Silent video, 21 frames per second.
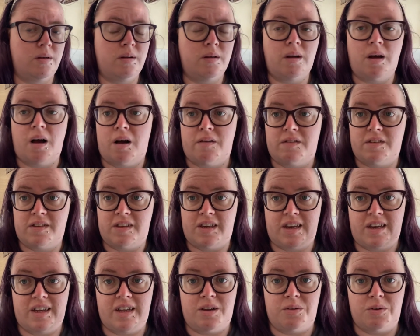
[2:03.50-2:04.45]
I'll have a
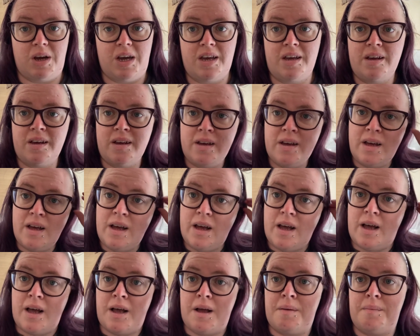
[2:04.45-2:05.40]
think anyway.
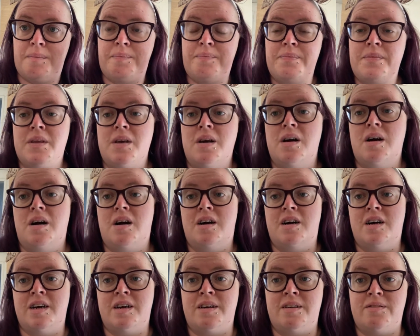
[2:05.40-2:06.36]

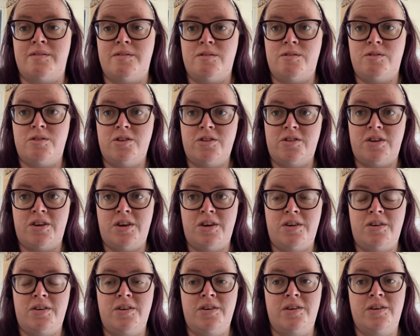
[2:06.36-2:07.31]
I've
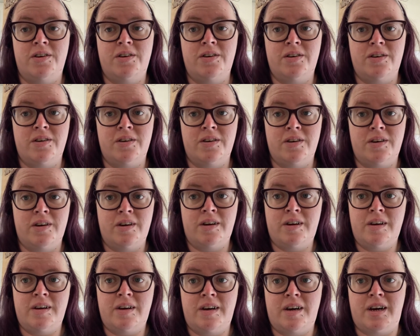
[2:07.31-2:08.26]
also
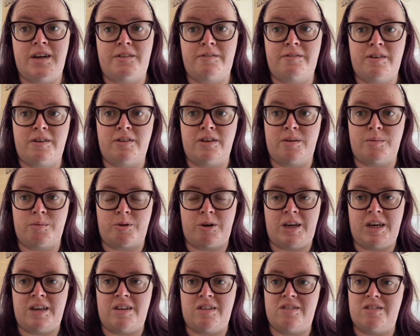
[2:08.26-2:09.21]
had a phone
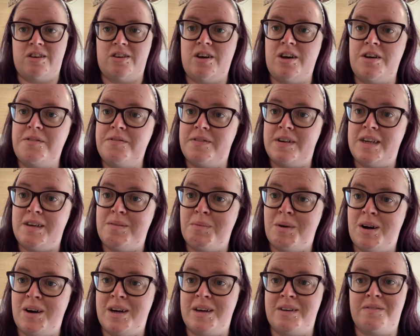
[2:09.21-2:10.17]
upgrade, so hopefully
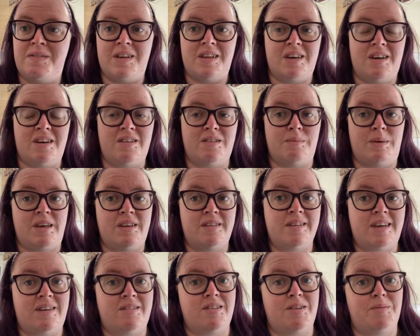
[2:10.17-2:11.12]
my videos may
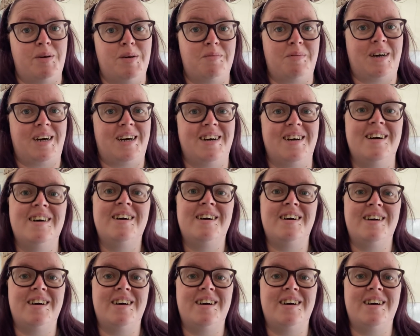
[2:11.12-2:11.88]
sound a bit better.